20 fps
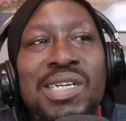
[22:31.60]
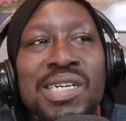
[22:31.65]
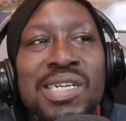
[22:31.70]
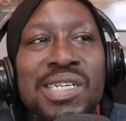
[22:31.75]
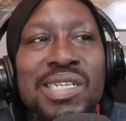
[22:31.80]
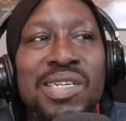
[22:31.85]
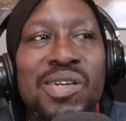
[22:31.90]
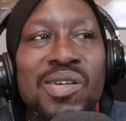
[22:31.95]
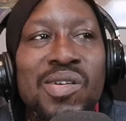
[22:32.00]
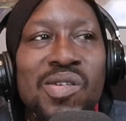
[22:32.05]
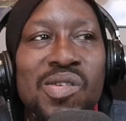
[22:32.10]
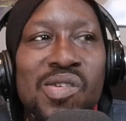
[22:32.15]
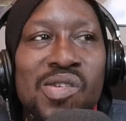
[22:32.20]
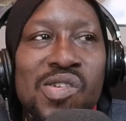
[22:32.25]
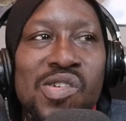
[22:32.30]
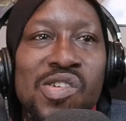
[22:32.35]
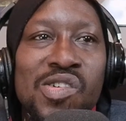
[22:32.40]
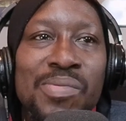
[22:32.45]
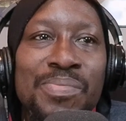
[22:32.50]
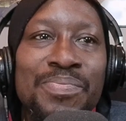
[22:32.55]
You
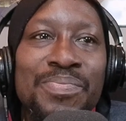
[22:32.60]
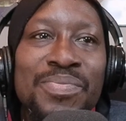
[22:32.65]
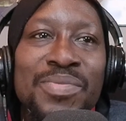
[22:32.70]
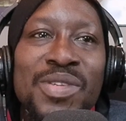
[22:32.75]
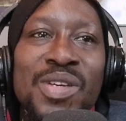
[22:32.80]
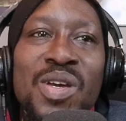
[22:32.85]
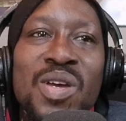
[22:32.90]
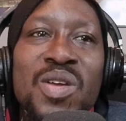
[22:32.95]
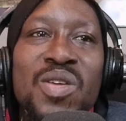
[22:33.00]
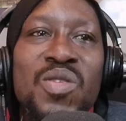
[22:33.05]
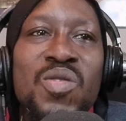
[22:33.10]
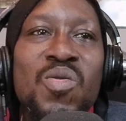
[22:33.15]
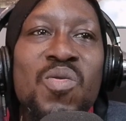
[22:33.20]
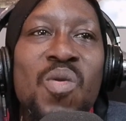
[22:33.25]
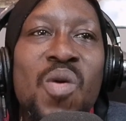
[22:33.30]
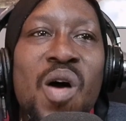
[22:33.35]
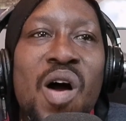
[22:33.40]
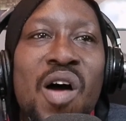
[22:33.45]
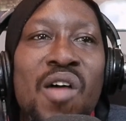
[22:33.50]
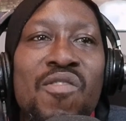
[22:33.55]
heard?
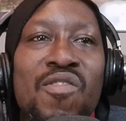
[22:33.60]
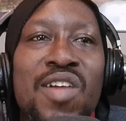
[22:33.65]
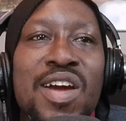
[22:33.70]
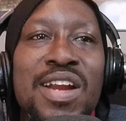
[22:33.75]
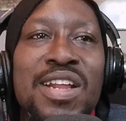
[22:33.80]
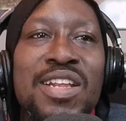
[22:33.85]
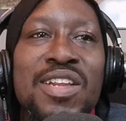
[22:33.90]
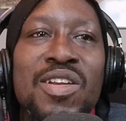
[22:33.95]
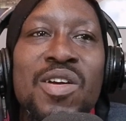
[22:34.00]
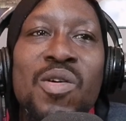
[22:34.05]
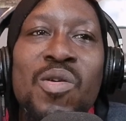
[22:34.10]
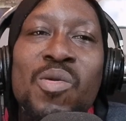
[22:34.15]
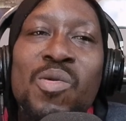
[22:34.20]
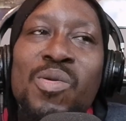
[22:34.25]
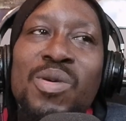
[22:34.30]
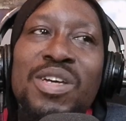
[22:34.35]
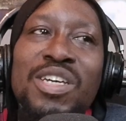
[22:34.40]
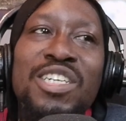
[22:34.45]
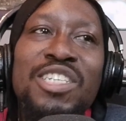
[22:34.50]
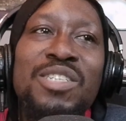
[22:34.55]
You already
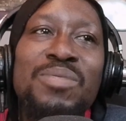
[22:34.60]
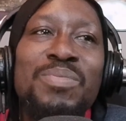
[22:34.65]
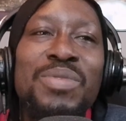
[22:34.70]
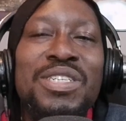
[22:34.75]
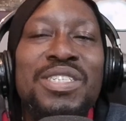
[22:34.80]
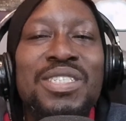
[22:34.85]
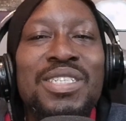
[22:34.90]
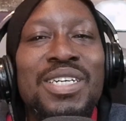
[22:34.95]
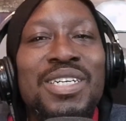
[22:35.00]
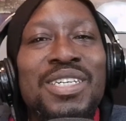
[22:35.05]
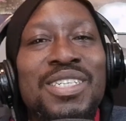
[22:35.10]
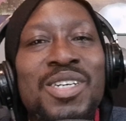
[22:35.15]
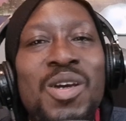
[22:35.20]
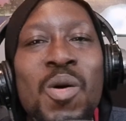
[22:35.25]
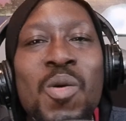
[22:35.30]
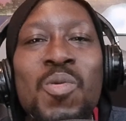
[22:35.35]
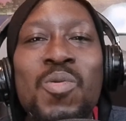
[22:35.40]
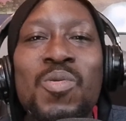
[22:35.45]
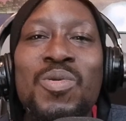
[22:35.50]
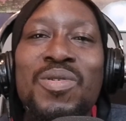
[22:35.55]
know. It's Mr.
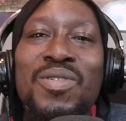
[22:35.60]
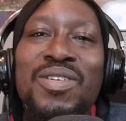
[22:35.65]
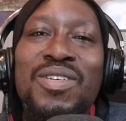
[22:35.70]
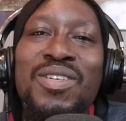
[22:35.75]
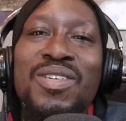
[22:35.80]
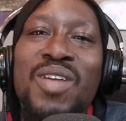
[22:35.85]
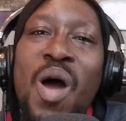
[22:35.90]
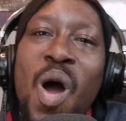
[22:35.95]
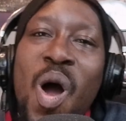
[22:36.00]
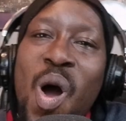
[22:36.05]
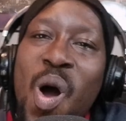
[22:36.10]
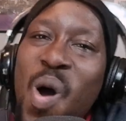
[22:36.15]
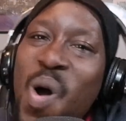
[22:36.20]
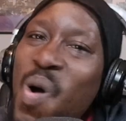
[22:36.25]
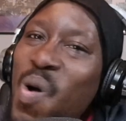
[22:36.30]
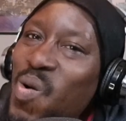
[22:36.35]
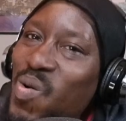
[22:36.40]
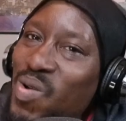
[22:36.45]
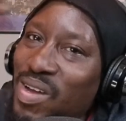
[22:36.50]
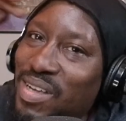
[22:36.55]
You. No
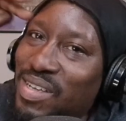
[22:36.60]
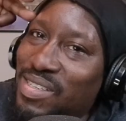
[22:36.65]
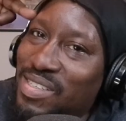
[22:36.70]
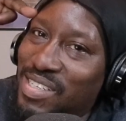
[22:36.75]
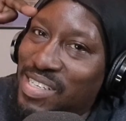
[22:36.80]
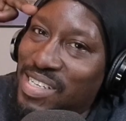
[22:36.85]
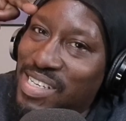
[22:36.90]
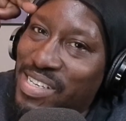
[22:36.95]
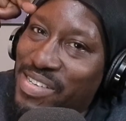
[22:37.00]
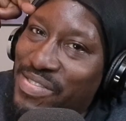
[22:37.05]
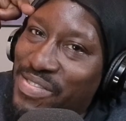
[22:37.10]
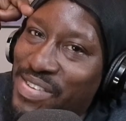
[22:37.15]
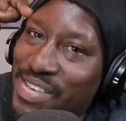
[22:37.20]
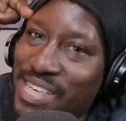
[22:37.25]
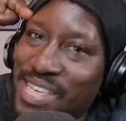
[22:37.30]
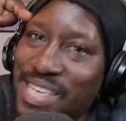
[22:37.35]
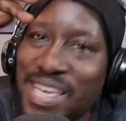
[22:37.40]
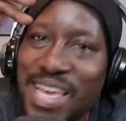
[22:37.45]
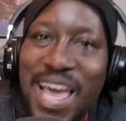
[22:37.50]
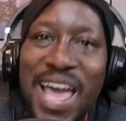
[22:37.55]

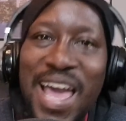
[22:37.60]
TV.